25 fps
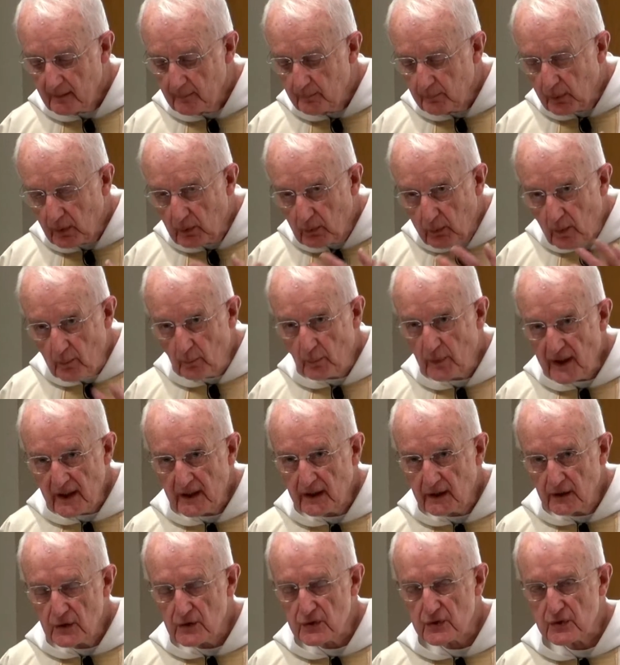But when we
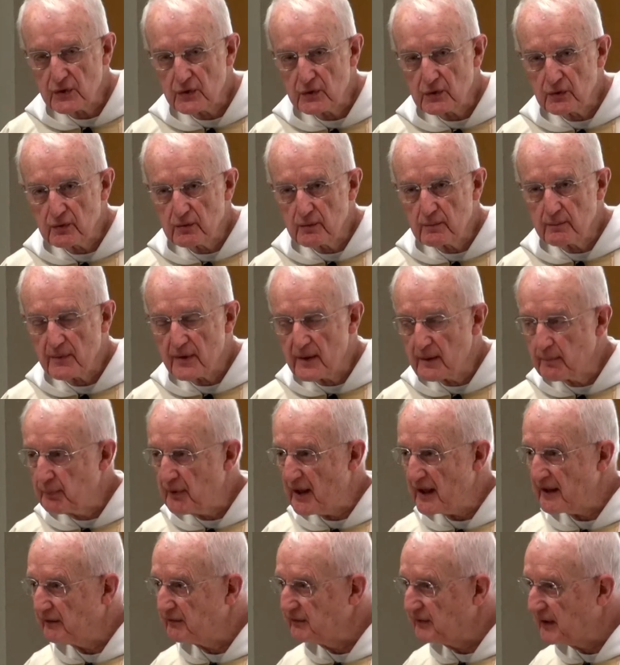consume the
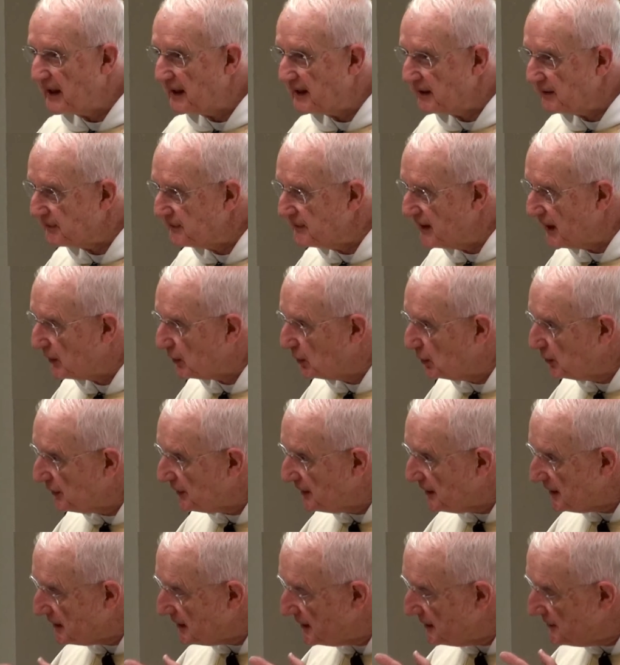bread of life, not
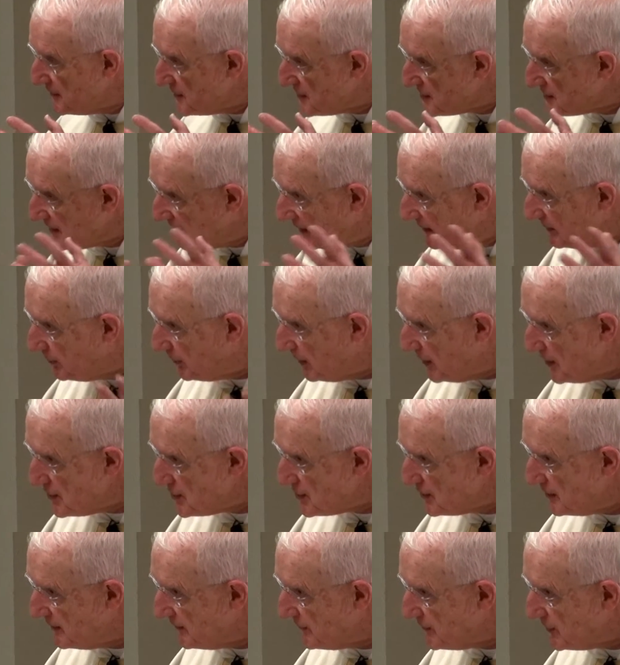only in the
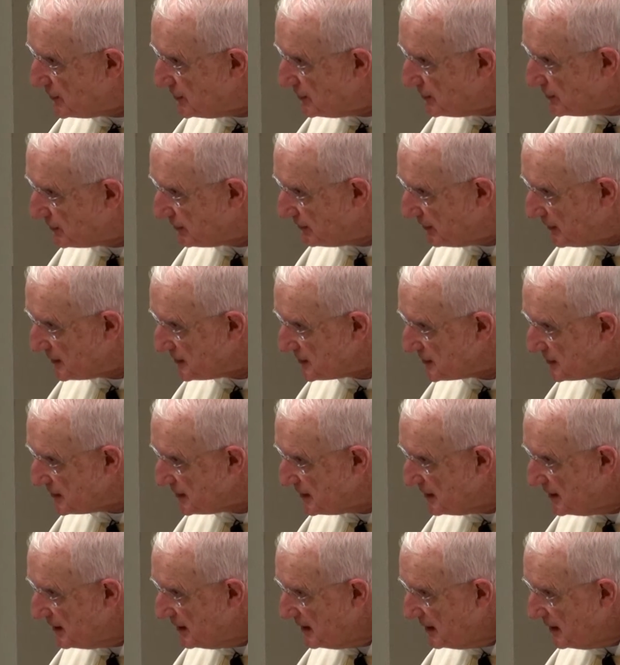celebration of the Eucharist,
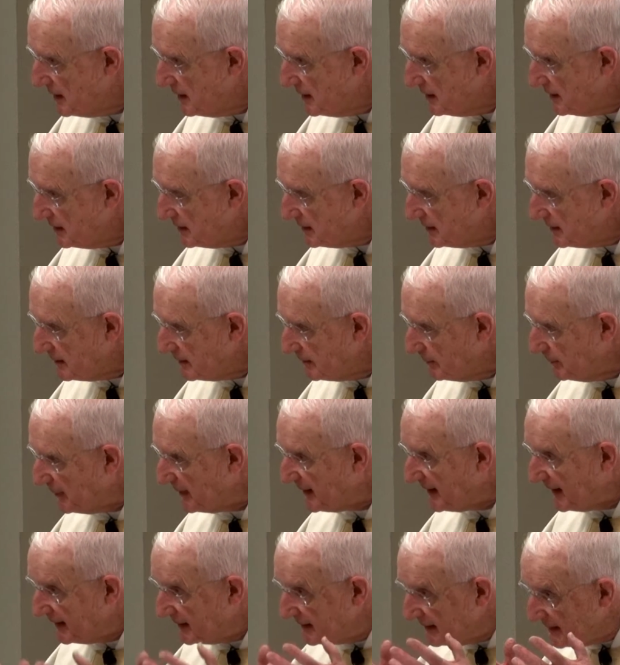
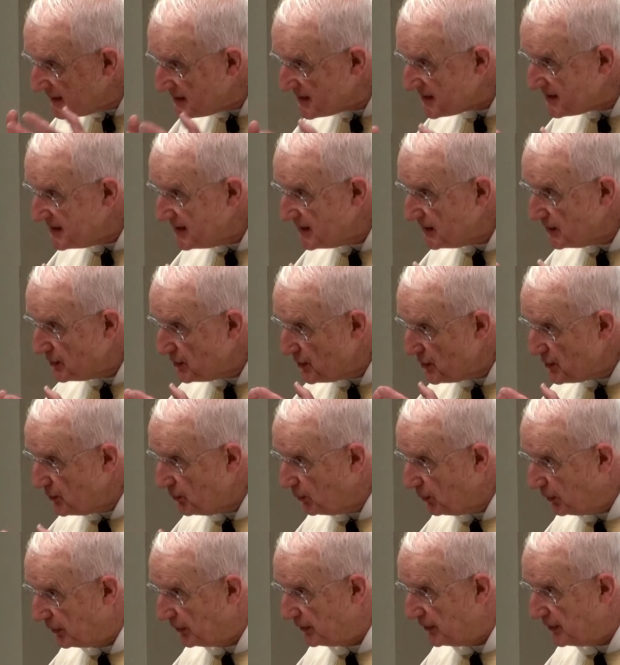but in listening to the
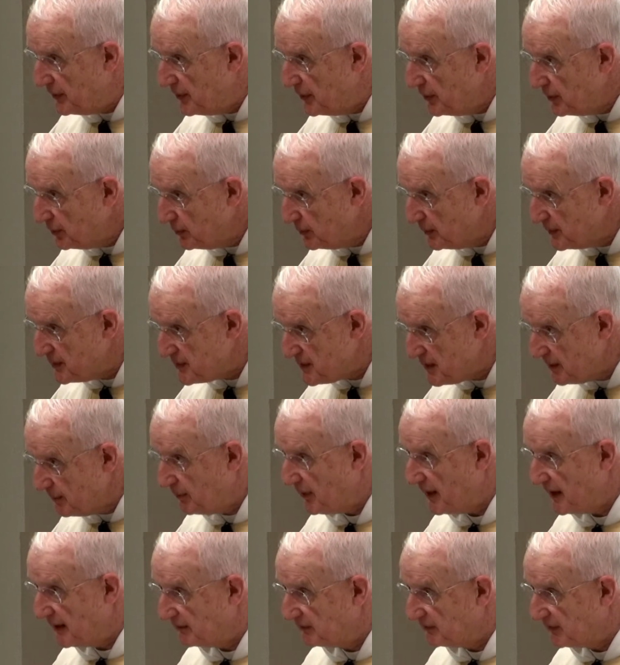Word who is the
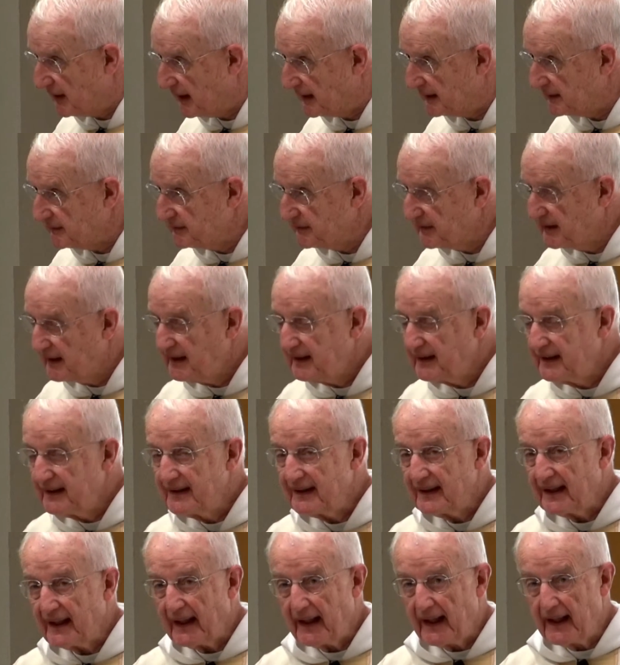bread of life,
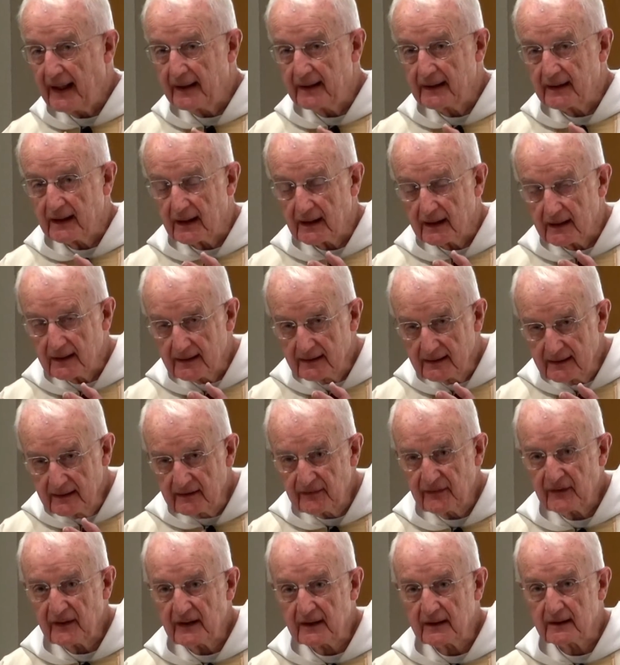and
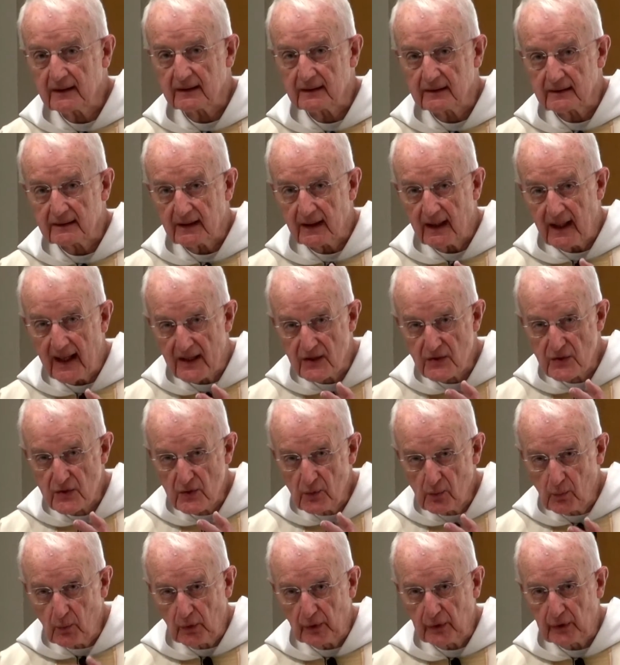living as
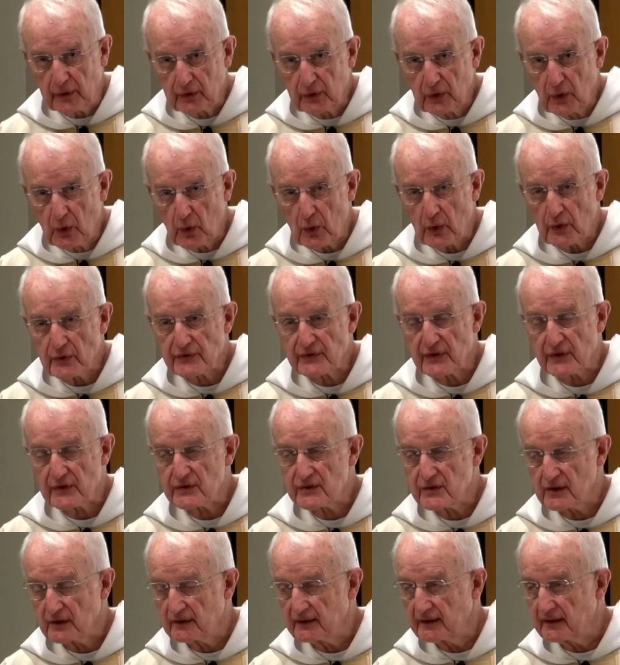the Word calls us
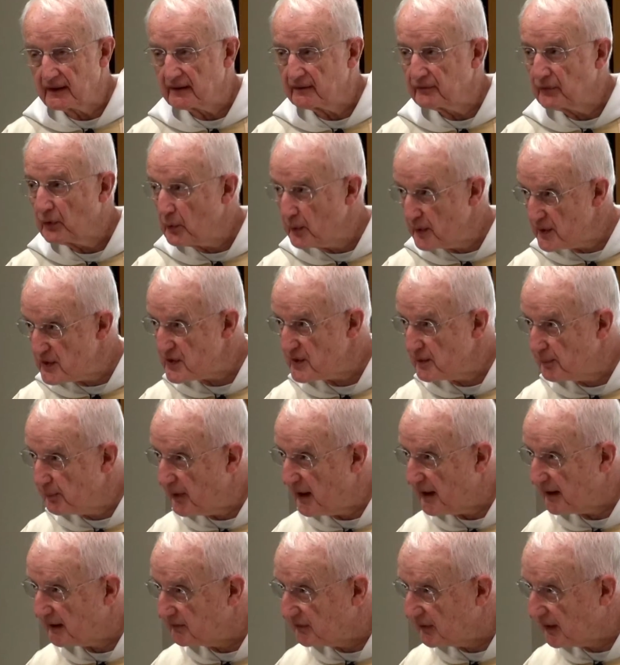to live, who is the
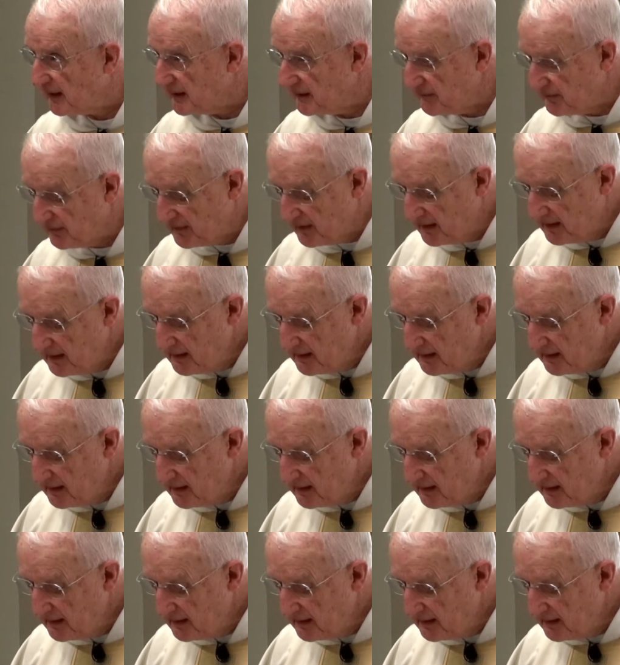bread of life,